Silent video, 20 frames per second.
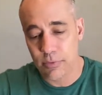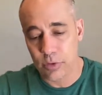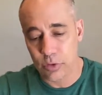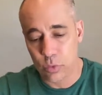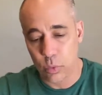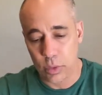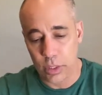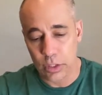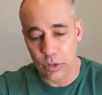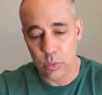and
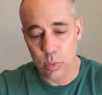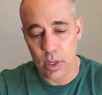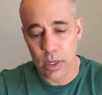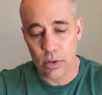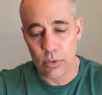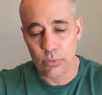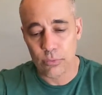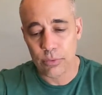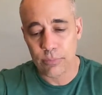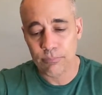
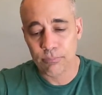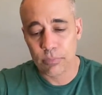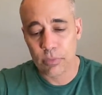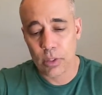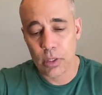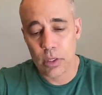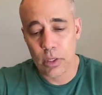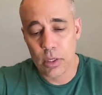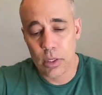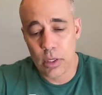2012.
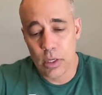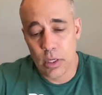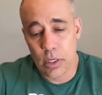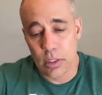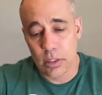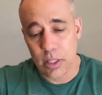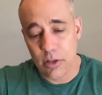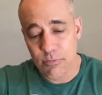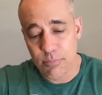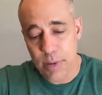
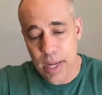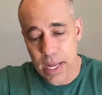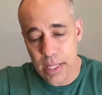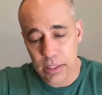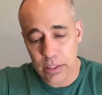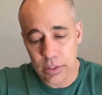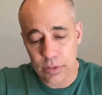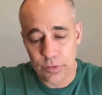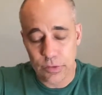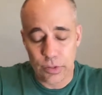Cleft
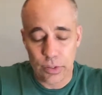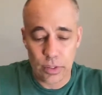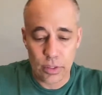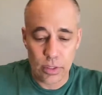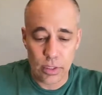palate,